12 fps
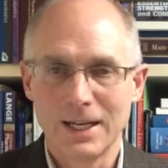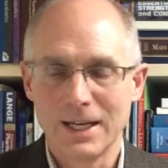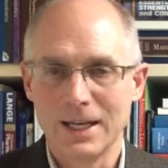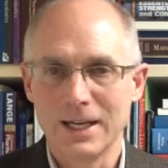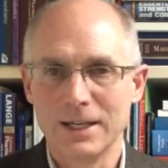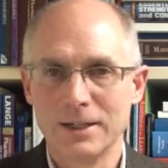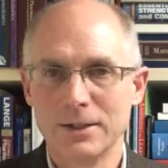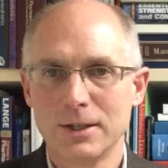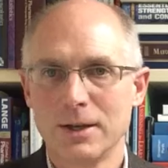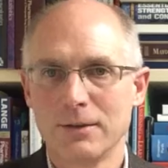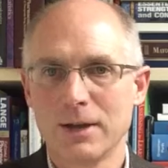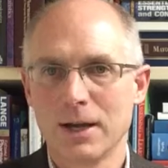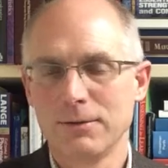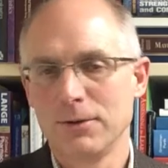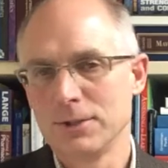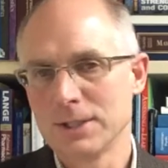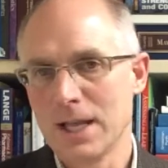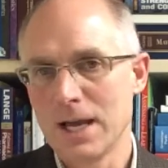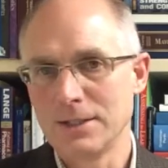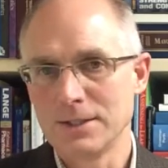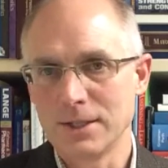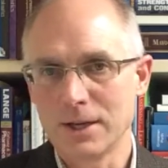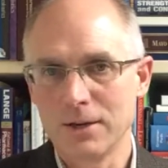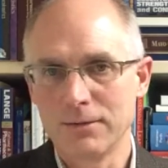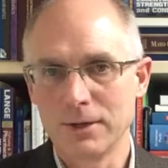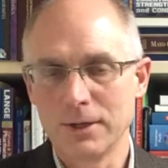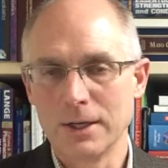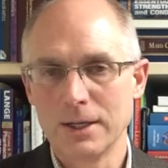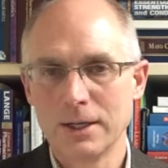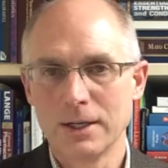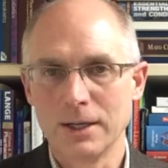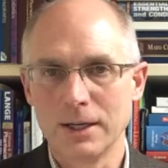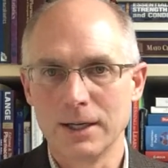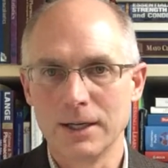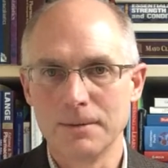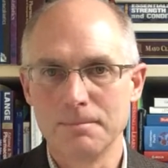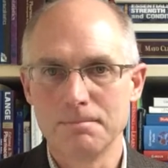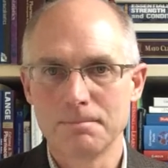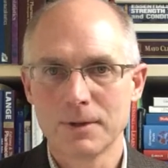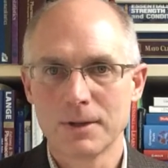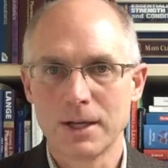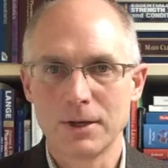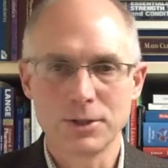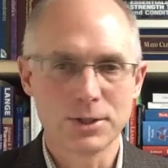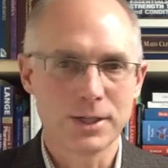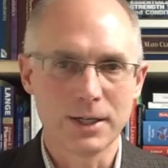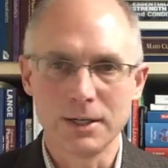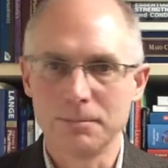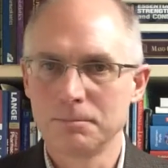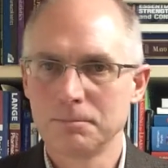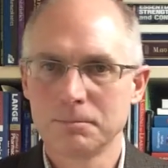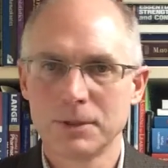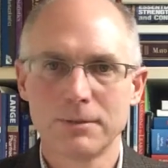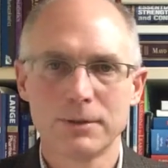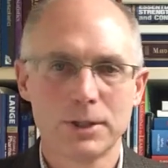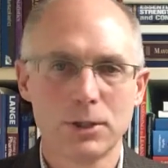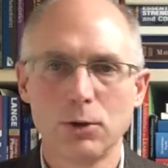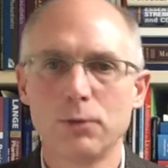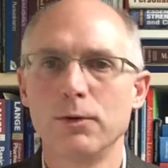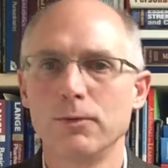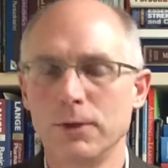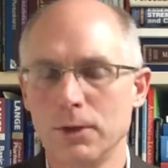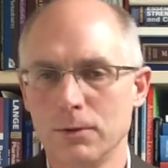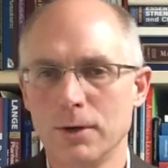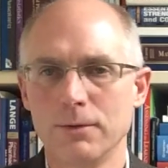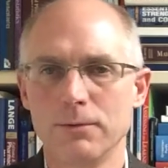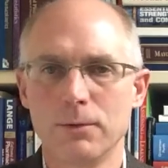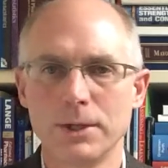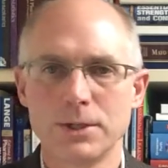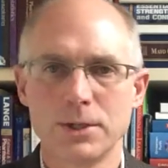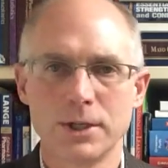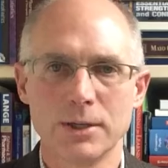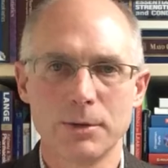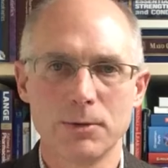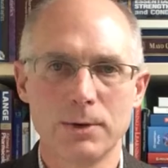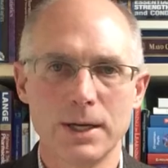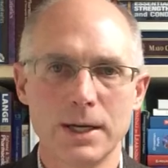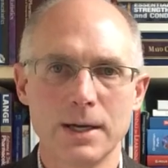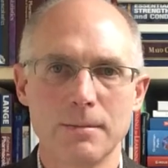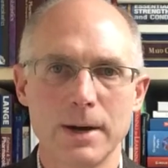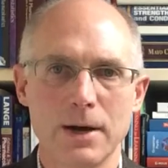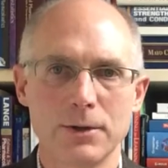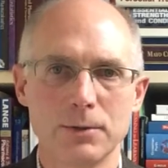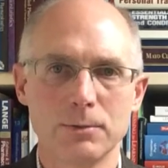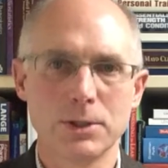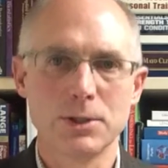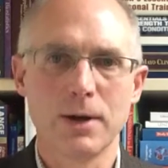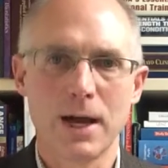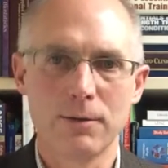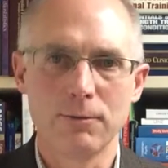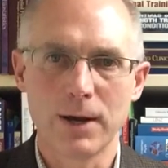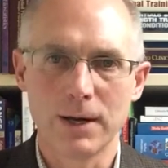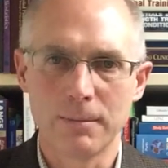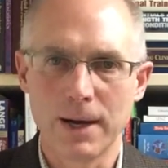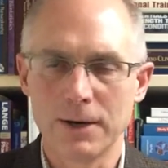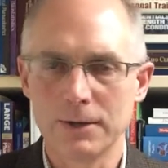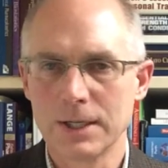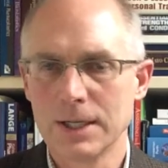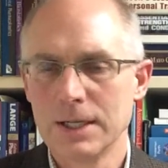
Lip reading: And I've got a few slides to cover that are just going to give a little overview of what you're going to be reading about or what you have read about